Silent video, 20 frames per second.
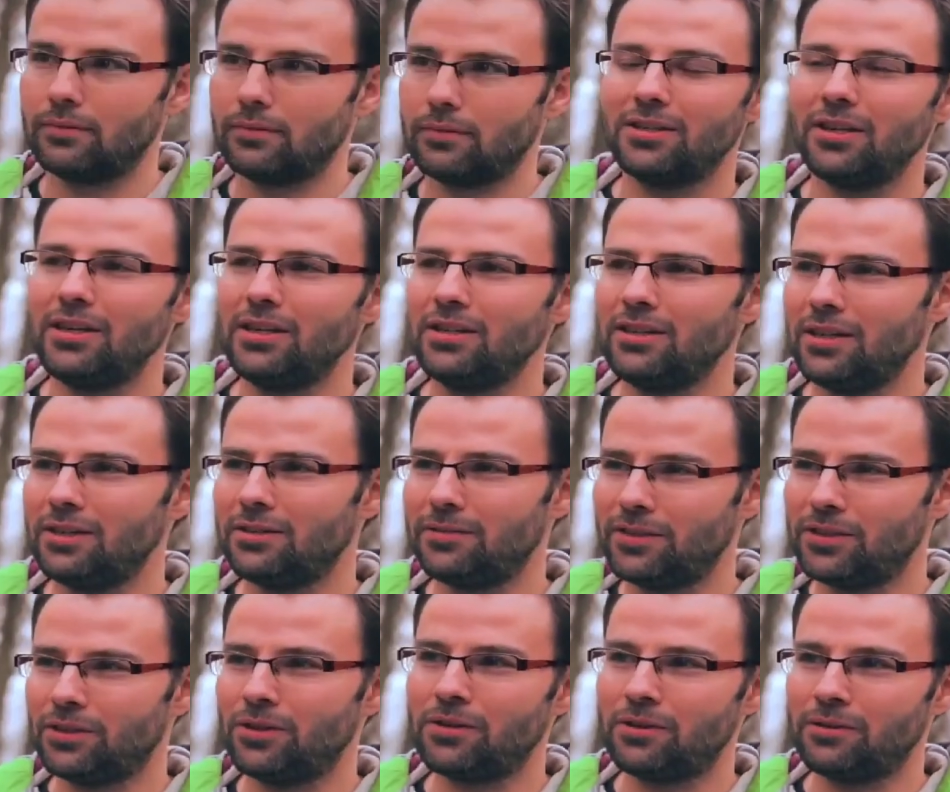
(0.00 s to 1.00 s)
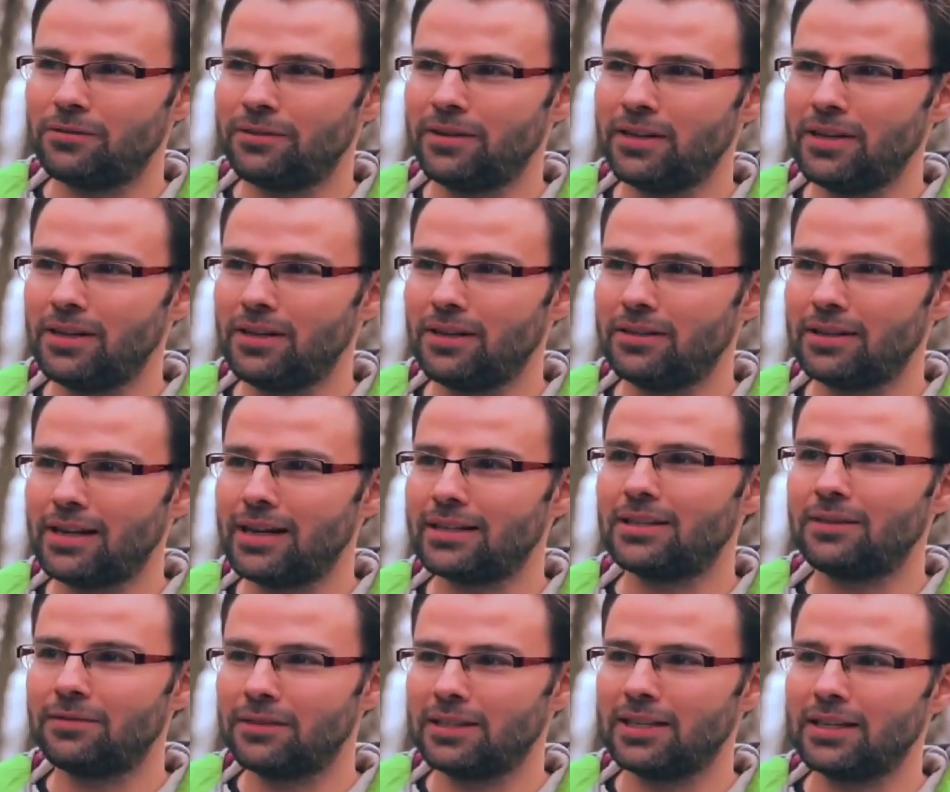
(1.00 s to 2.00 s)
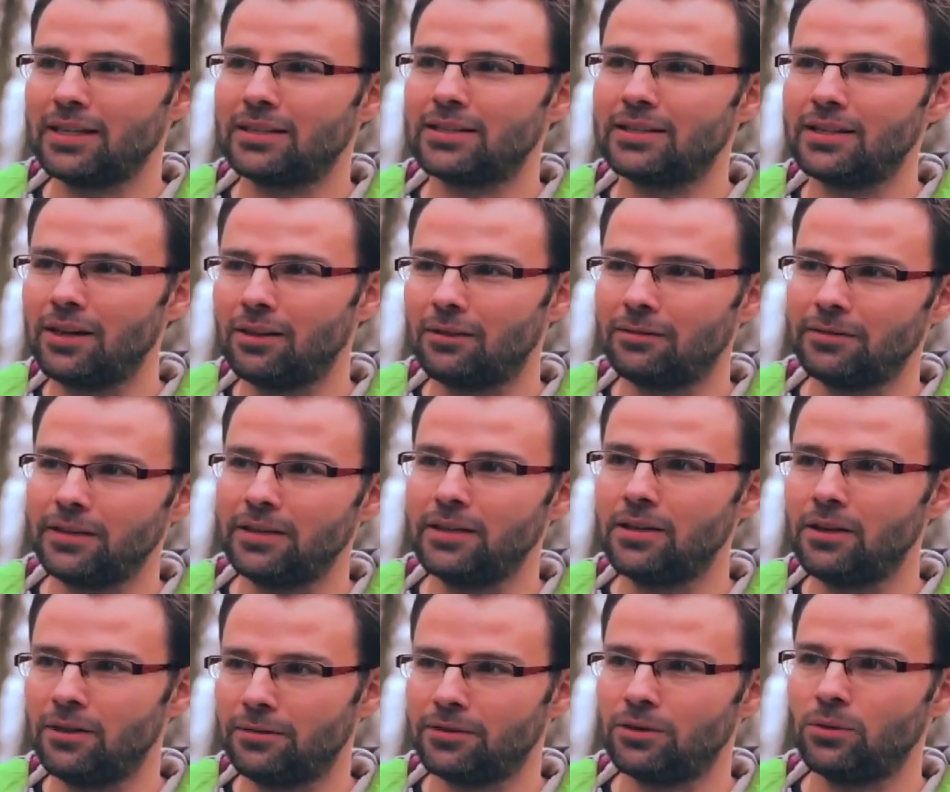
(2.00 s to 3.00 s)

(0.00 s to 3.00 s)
So is photography as an activity in itself enough